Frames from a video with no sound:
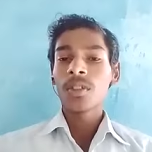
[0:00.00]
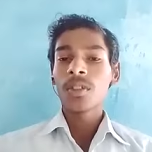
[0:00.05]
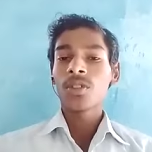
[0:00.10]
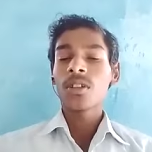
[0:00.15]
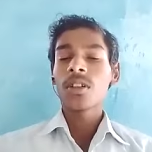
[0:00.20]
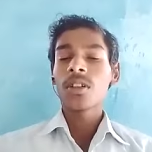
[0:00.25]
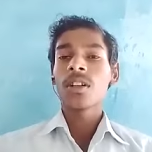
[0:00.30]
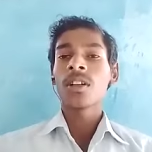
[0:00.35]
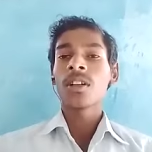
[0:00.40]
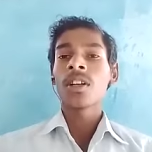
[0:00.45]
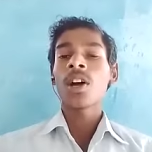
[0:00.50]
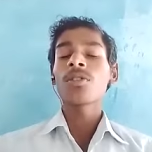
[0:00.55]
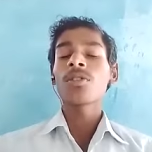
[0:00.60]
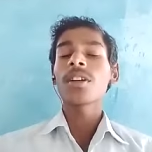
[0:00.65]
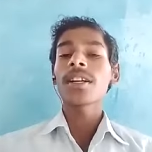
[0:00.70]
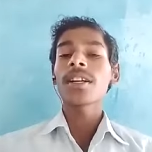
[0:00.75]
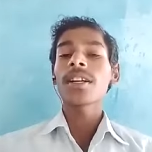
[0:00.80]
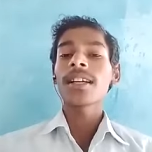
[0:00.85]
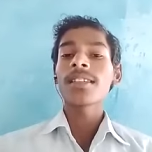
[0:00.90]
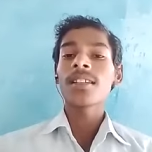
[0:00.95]

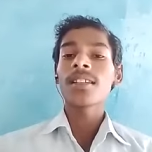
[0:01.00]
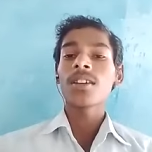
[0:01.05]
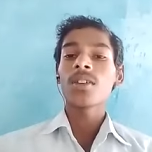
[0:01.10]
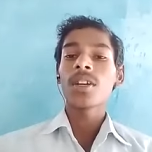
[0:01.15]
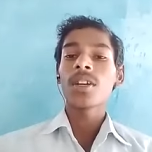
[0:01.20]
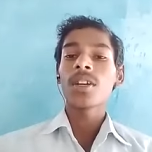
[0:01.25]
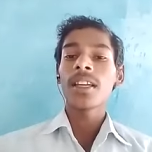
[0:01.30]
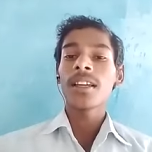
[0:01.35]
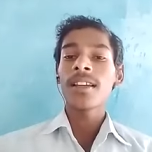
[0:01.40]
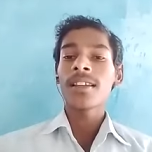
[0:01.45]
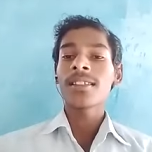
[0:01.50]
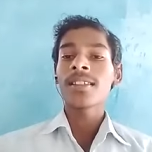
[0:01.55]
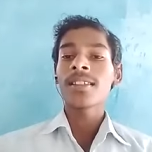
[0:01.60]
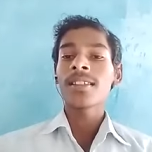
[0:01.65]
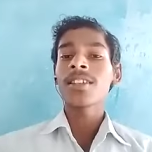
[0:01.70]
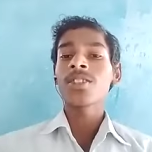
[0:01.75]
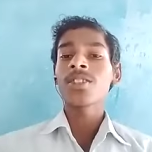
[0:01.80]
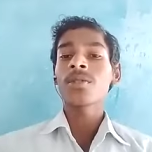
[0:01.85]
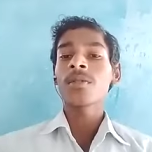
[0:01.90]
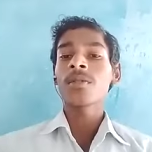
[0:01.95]
Nowadays,
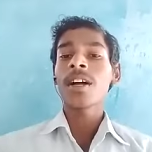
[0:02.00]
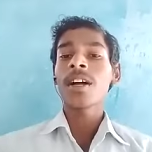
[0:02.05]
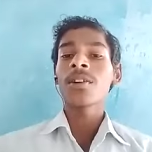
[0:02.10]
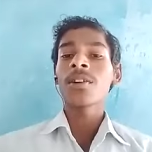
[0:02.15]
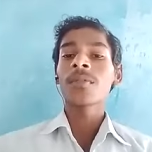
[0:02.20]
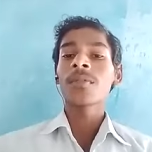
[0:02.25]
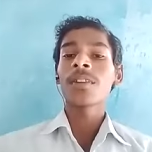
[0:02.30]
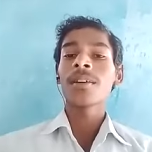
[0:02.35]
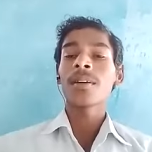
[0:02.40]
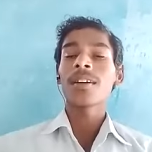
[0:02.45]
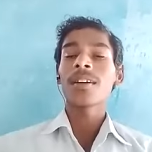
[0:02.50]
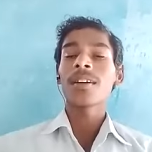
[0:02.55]
AC is one of the